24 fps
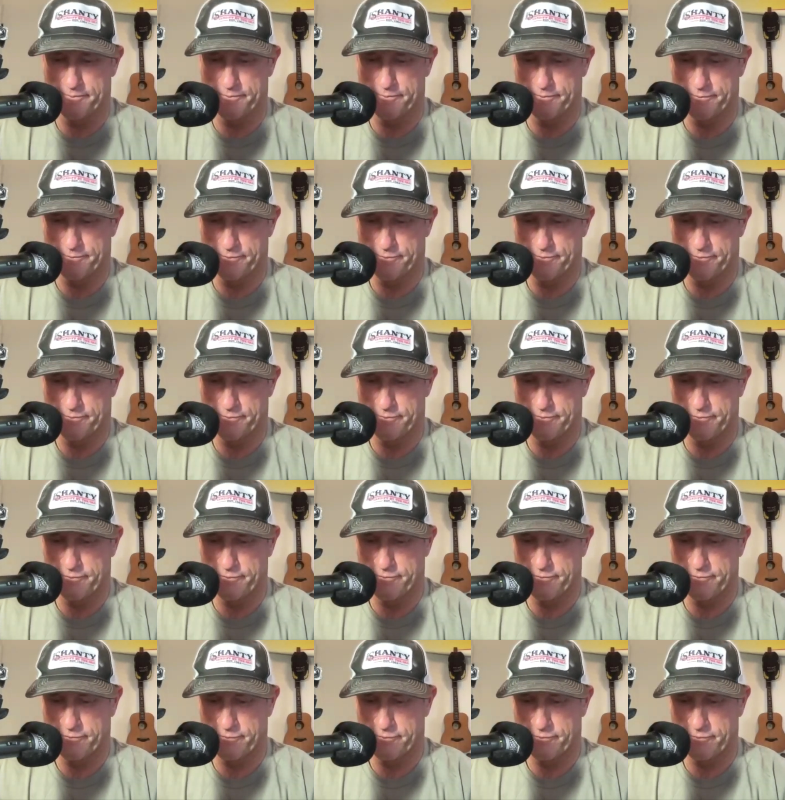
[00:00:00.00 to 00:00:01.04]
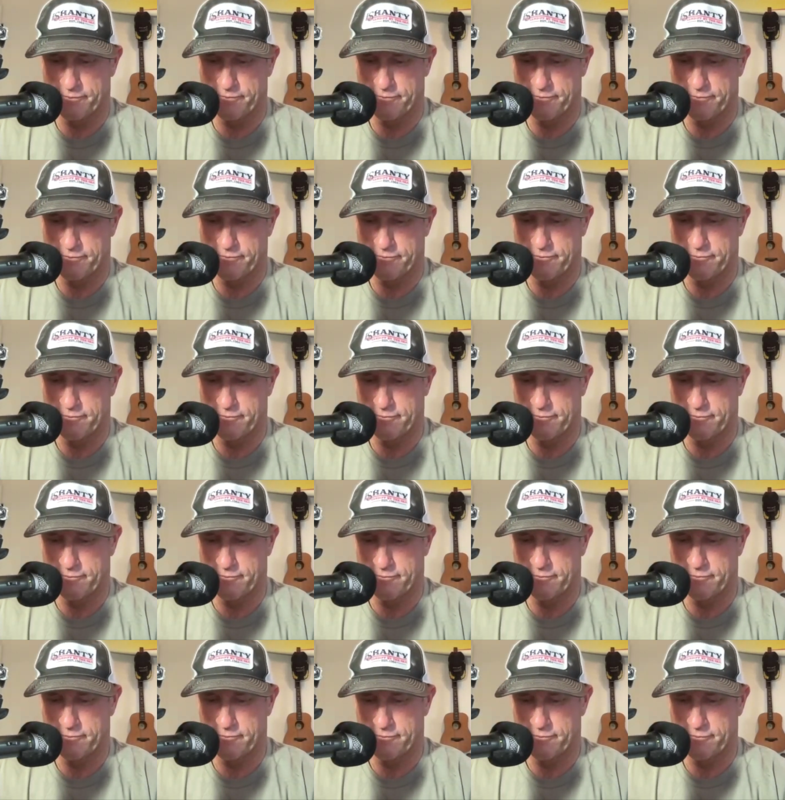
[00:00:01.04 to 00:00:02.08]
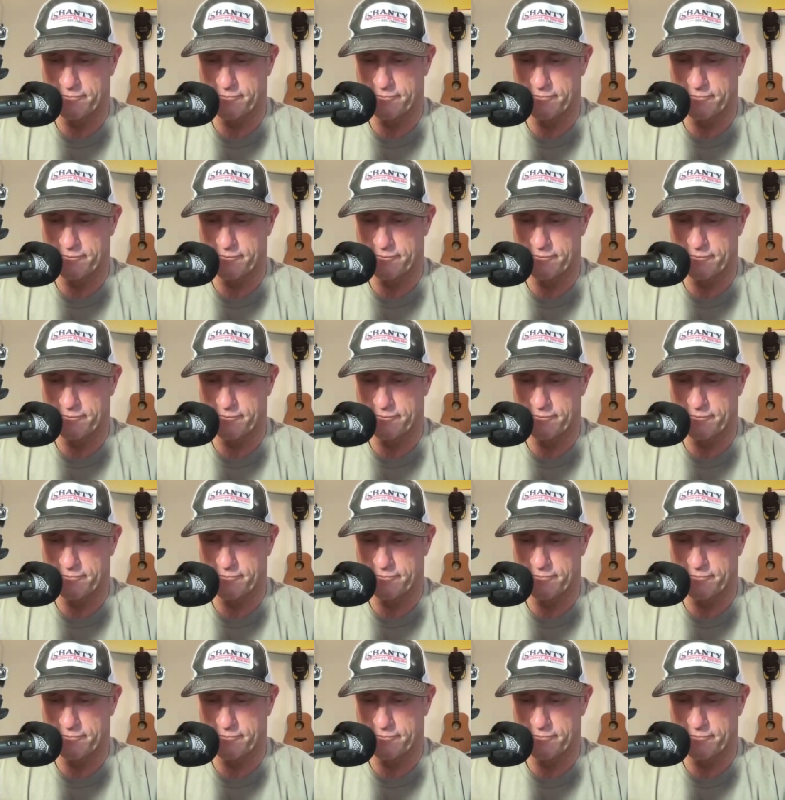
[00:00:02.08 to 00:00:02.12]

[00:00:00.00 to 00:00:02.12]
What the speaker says: Nobody speaks.